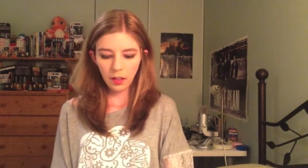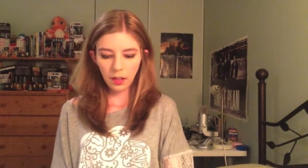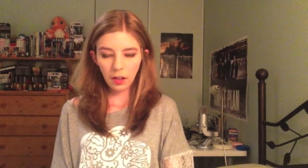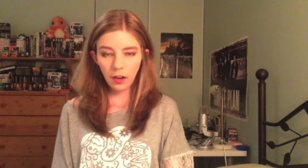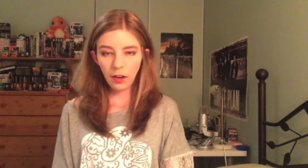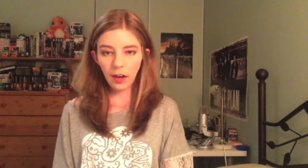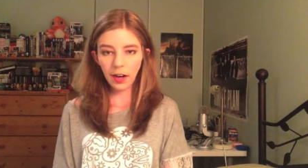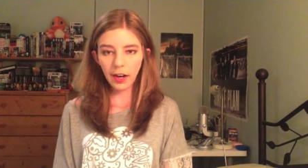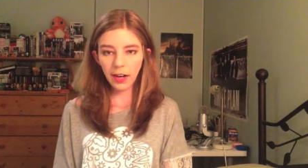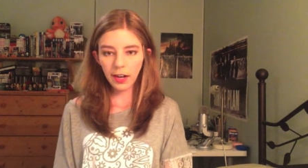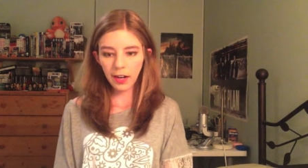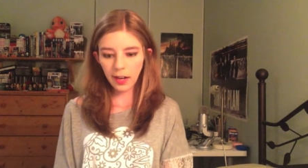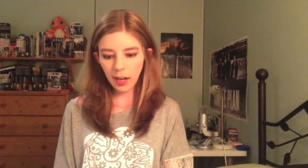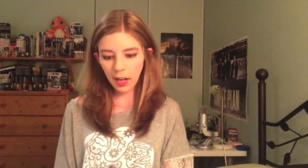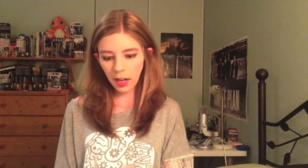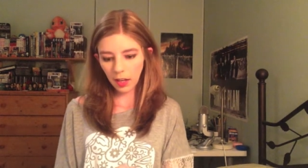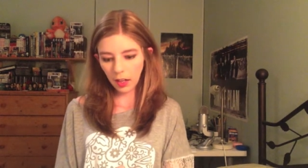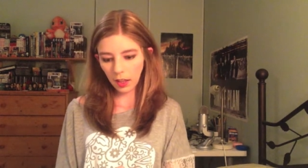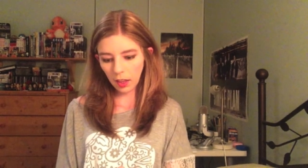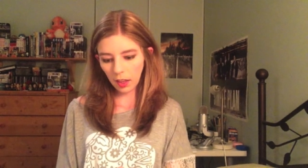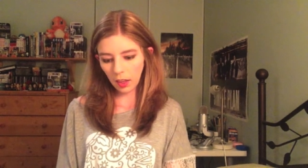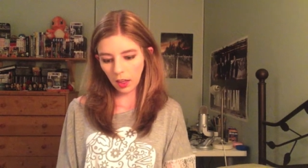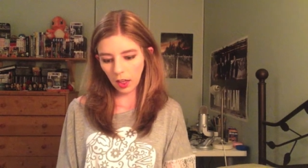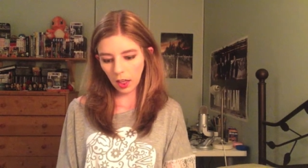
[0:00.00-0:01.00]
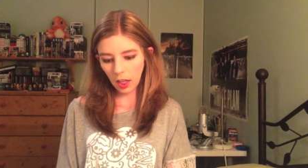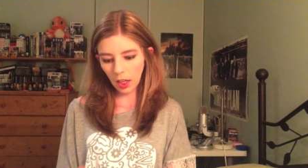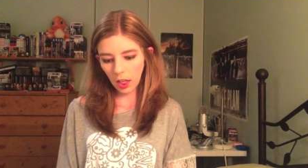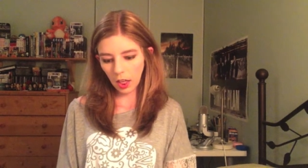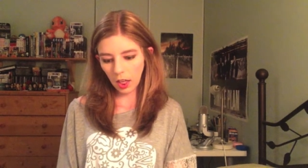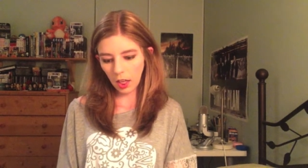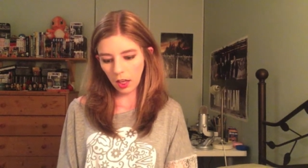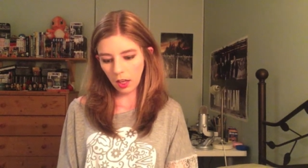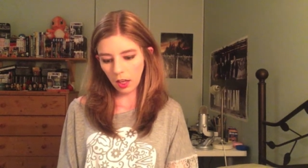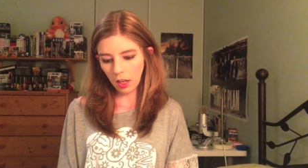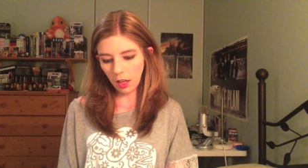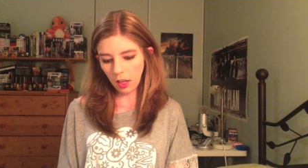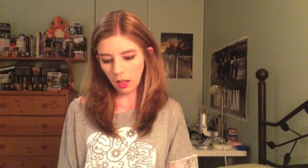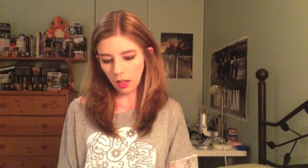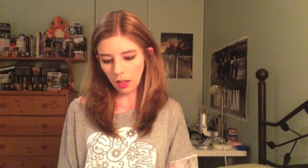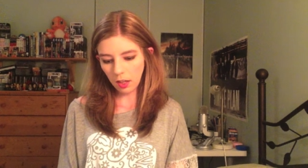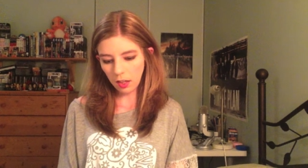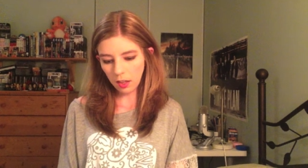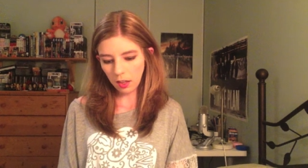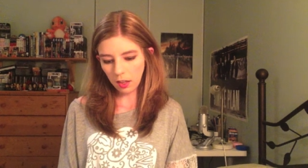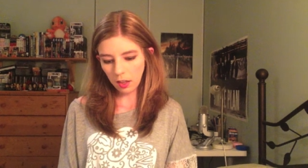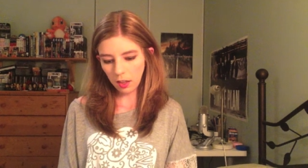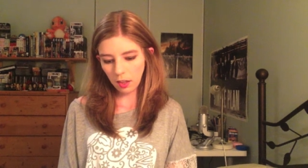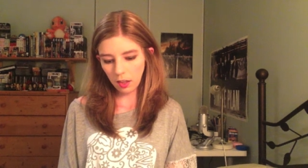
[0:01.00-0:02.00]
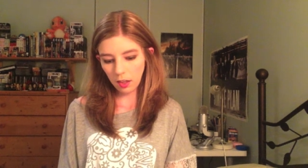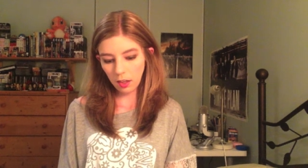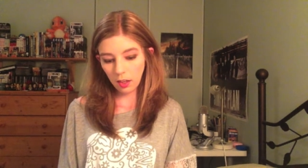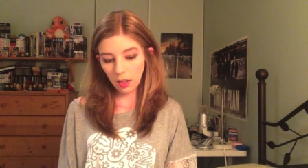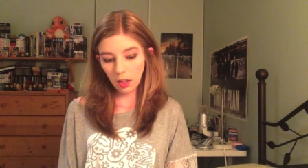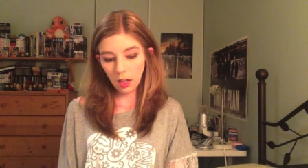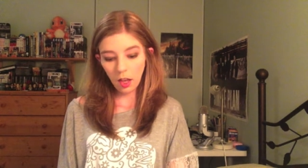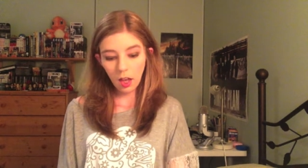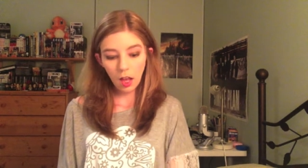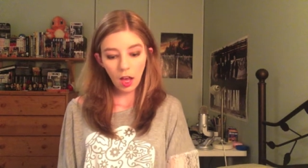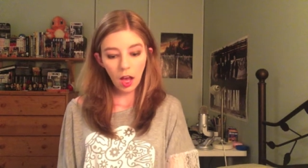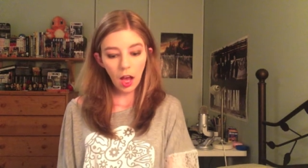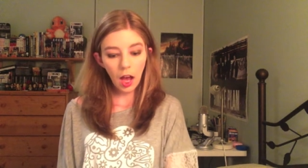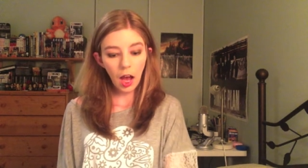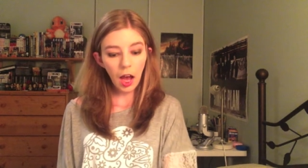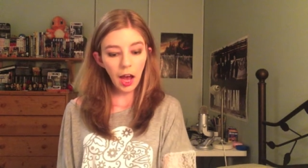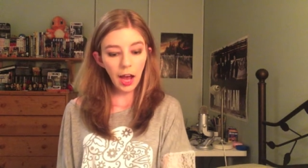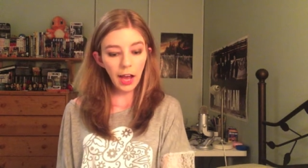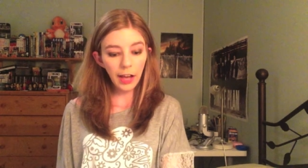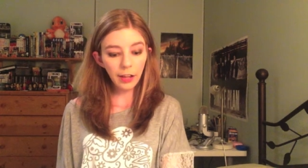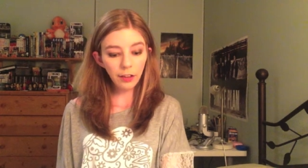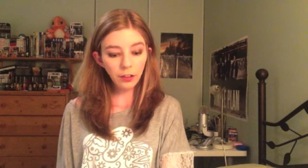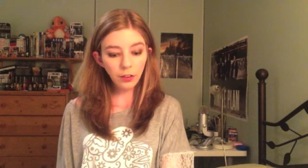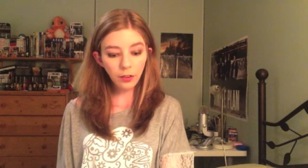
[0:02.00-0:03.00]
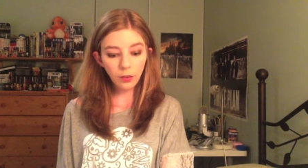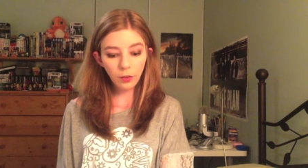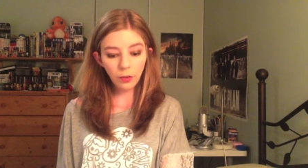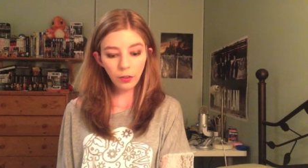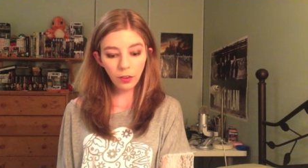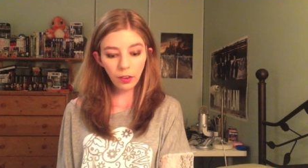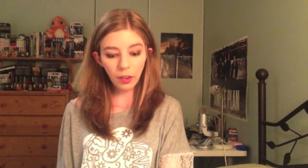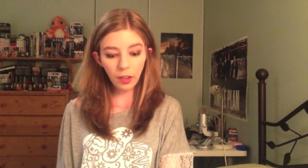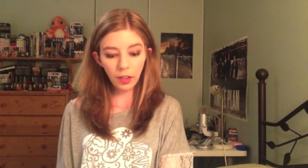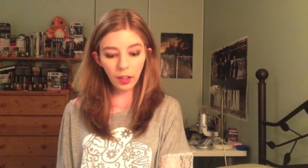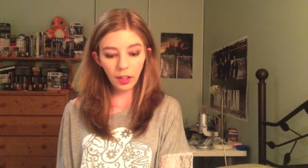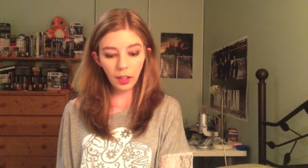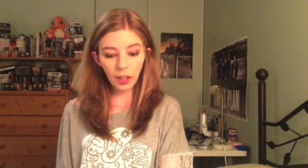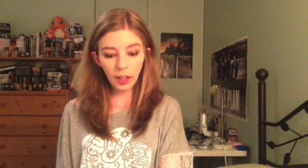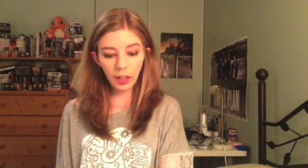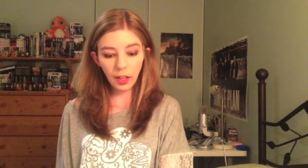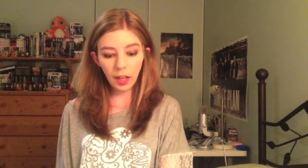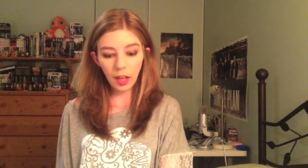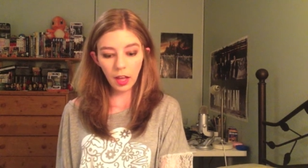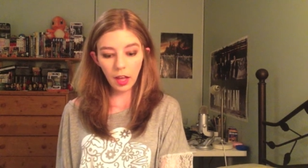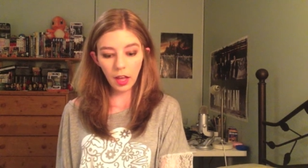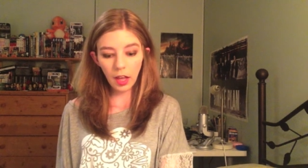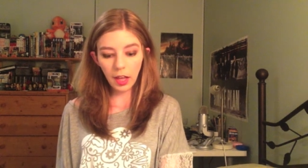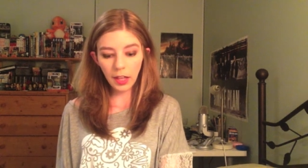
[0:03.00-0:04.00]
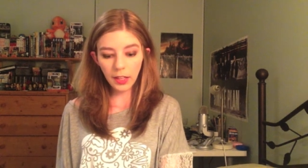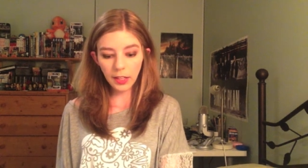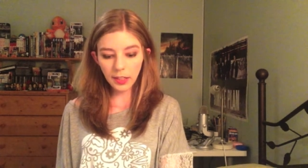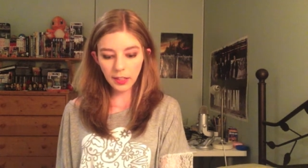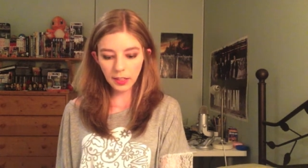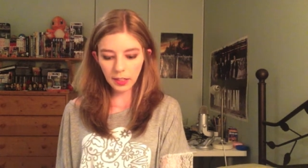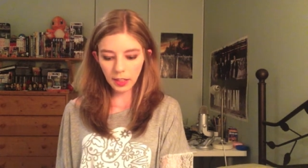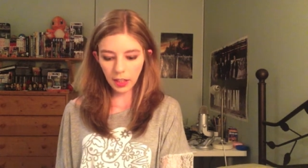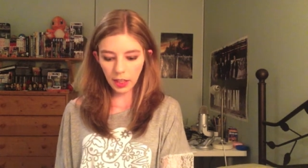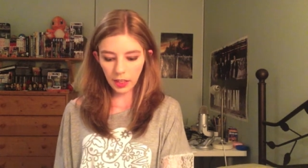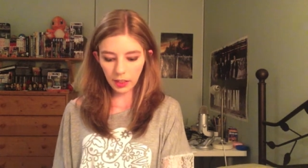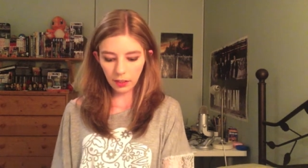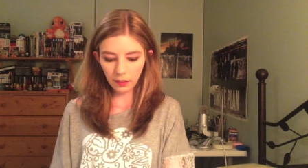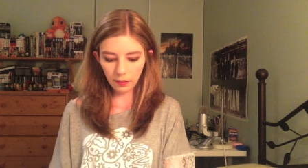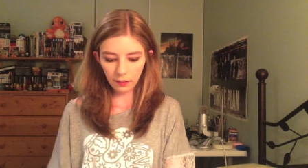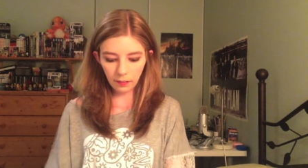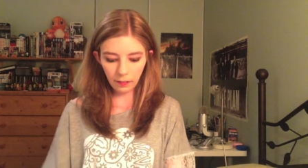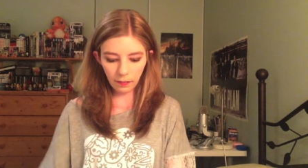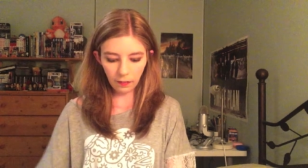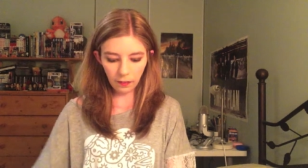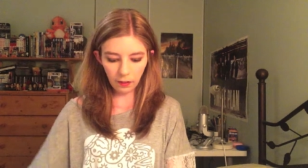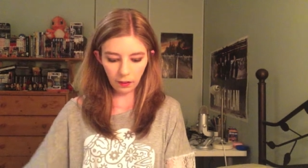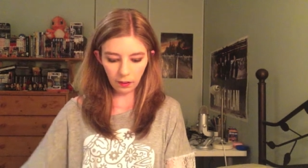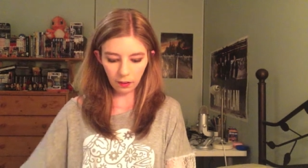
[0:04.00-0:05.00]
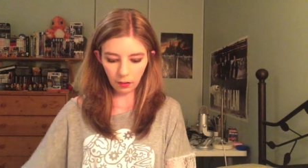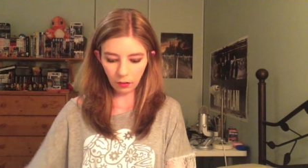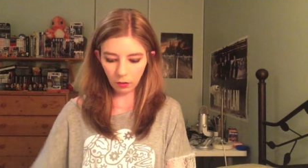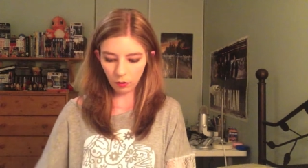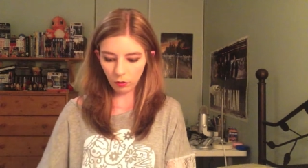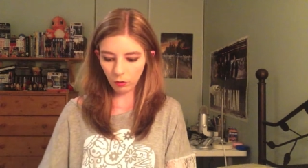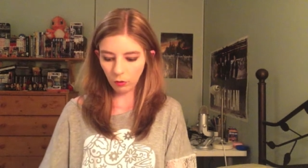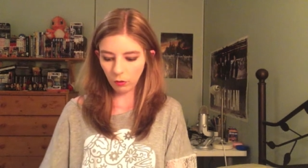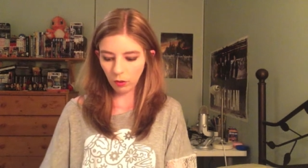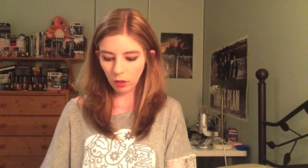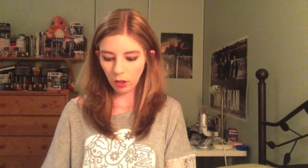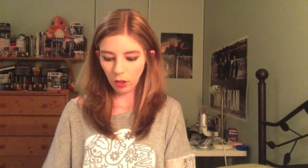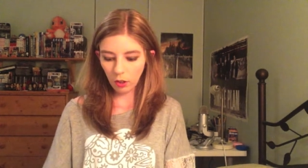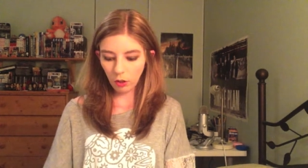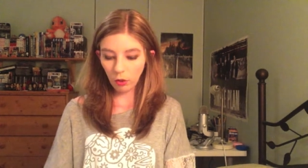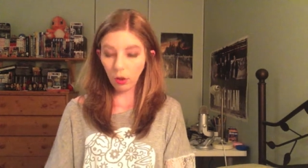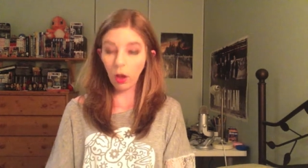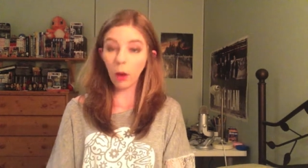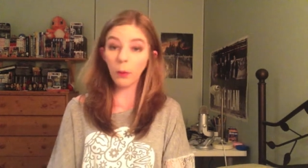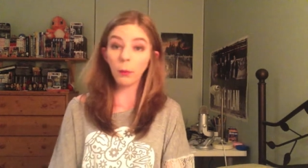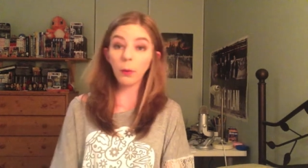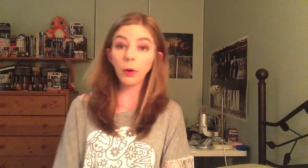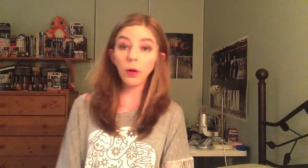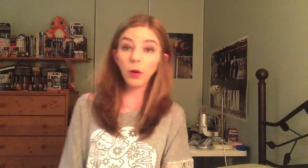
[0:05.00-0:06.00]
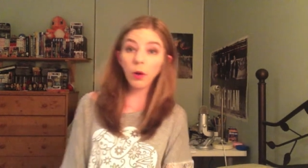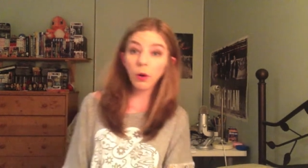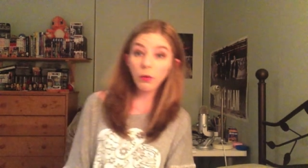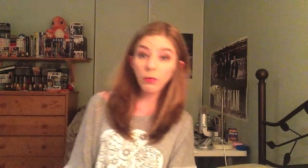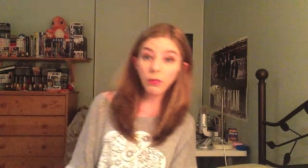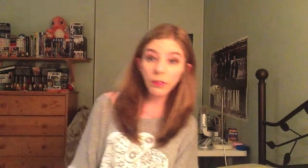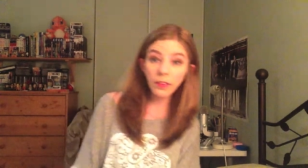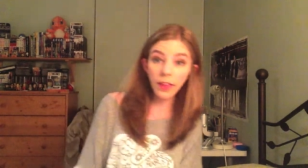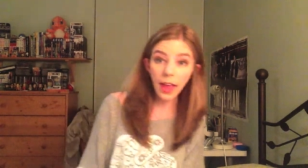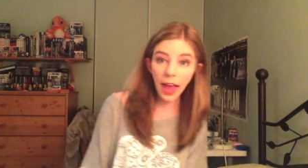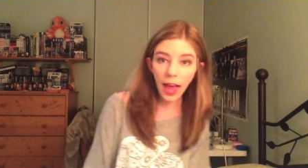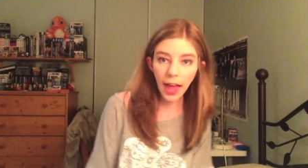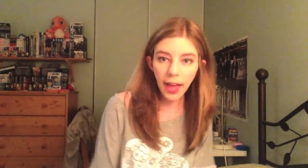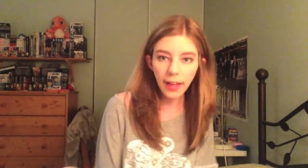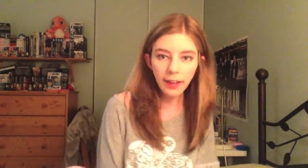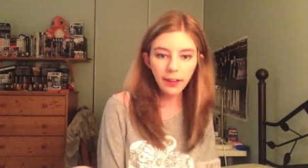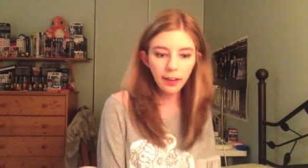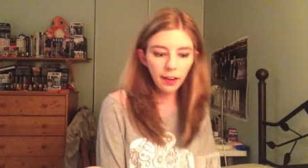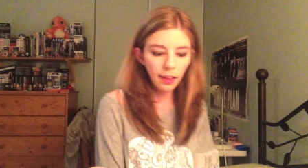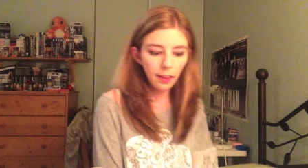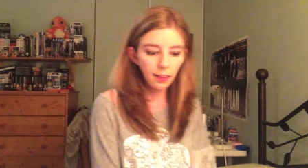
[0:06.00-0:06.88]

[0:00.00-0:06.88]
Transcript: Alright, next thing is I do see a Titan thing. So I will go for that.